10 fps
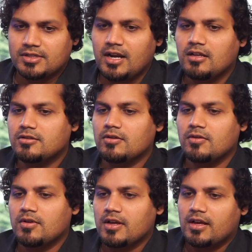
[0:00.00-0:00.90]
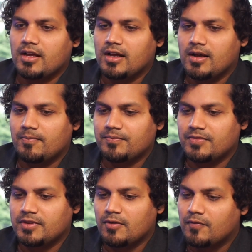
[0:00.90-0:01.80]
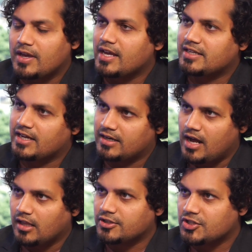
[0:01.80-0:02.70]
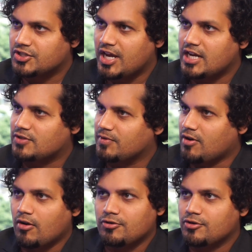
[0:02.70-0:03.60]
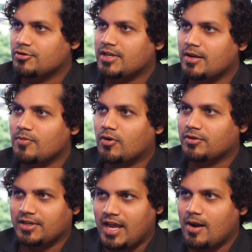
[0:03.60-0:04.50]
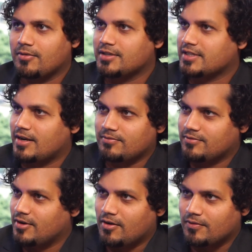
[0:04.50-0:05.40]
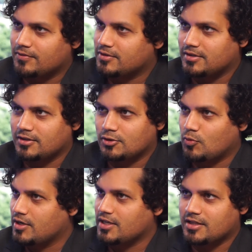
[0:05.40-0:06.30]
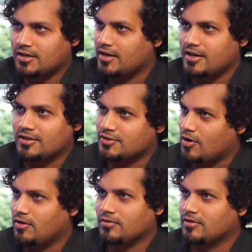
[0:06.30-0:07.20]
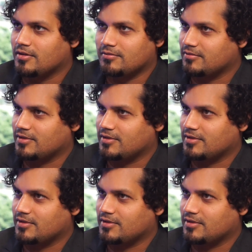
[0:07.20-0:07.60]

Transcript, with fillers: And also um, the way technology changed, we don't use anymore the cameras that you know 20 30 years old uh, sure.